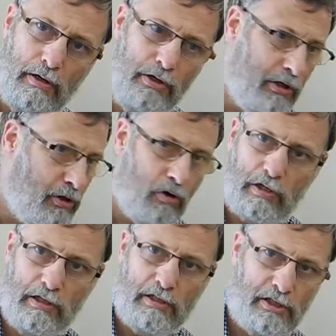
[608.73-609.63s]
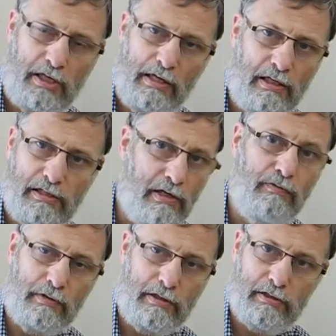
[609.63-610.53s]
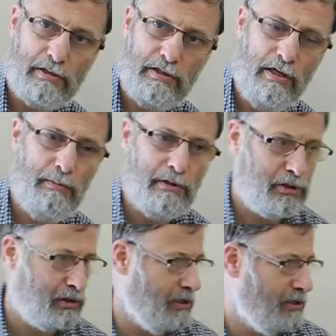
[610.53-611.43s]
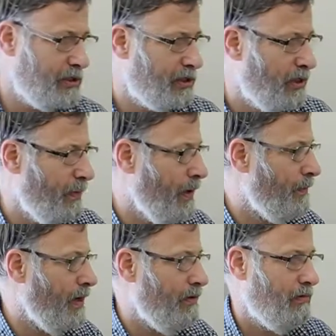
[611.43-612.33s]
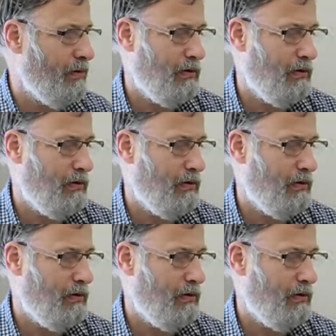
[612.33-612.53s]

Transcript: you're not going to see any difference. The image size is going to be about,